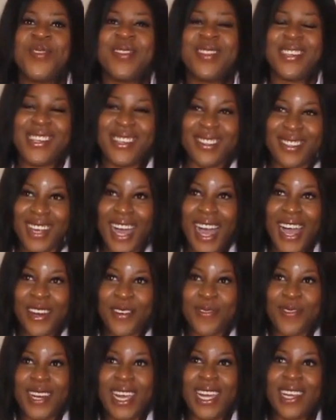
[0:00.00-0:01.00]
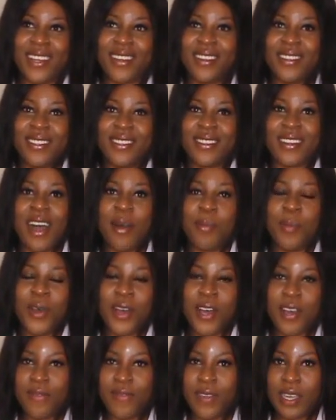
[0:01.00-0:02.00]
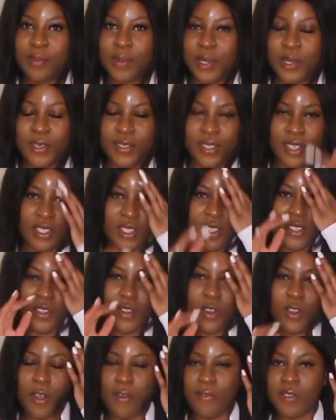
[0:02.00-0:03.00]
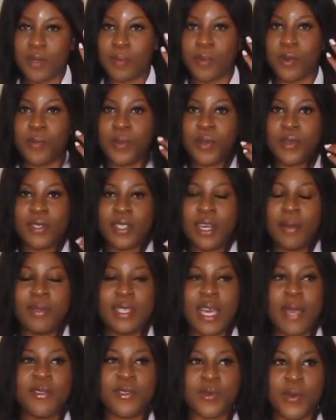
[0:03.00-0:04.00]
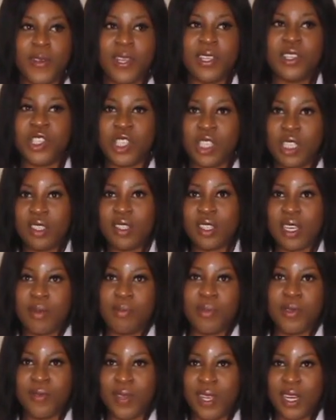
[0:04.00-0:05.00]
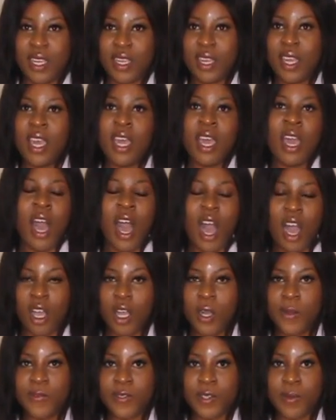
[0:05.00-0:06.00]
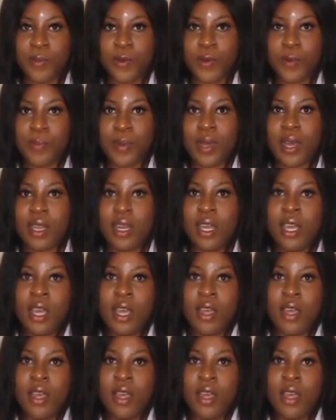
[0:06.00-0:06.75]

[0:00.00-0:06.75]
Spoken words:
these kind of leggings are perfect because they're just so comfortable, because sometimes wearing jeans can be really uncomfortable, but